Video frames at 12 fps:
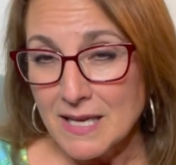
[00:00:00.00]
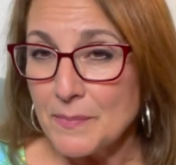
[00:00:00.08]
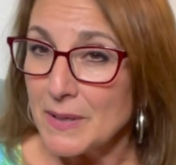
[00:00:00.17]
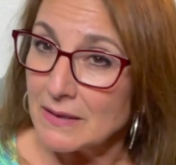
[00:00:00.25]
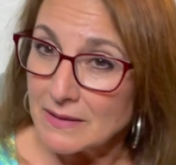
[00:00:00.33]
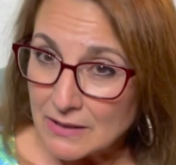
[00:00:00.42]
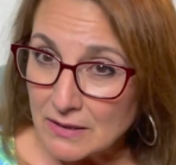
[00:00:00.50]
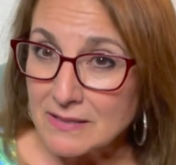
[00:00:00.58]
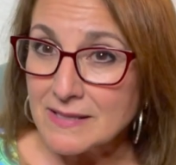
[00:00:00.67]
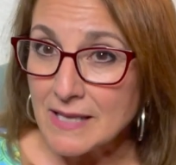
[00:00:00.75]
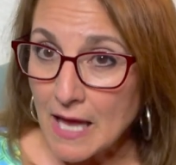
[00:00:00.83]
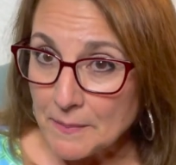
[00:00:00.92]
Be a little
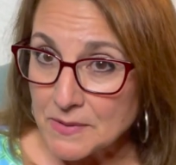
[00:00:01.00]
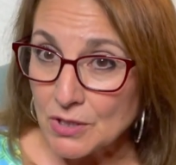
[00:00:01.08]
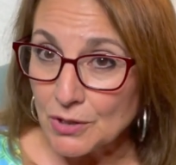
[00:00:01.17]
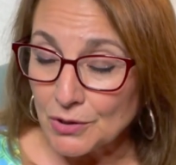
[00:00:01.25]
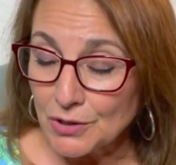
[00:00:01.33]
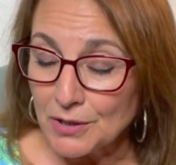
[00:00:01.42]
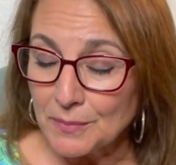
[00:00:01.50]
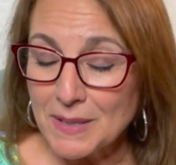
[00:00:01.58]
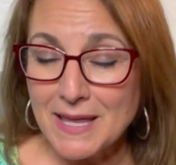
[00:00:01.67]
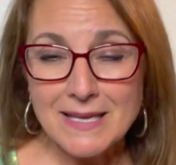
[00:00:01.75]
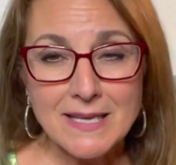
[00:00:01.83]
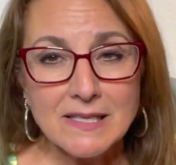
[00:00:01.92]
skeptical, but
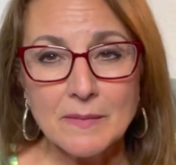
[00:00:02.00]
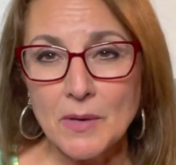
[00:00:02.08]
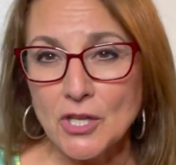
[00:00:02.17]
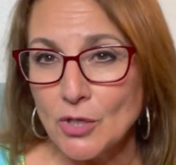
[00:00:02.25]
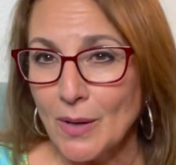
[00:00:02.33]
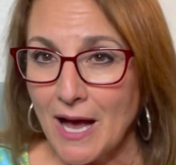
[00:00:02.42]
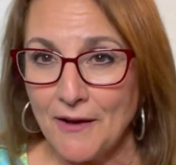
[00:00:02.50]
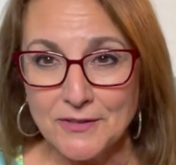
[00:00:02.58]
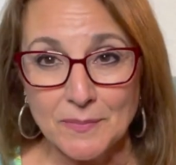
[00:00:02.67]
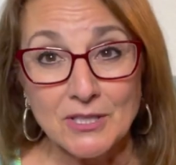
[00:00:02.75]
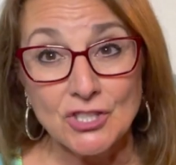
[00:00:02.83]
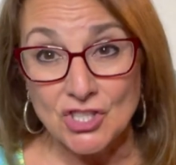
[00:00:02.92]
that doesn't mean you have
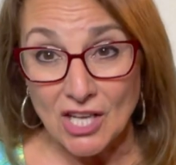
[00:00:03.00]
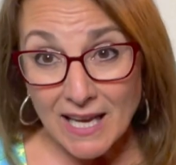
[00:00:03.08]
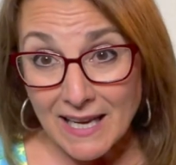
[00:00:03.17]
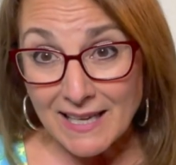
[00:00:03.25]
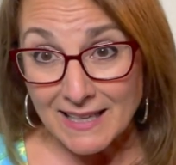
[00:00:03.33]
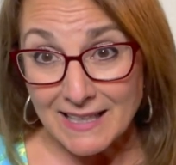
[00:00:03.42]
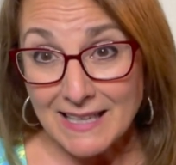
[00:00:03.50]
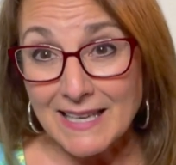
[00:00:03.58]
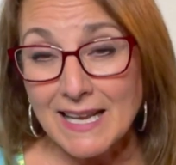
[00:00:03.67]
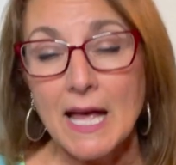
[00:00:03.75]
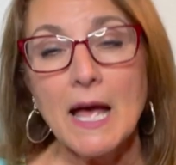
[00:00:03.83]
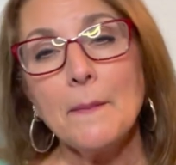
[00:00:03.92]
to be jaded,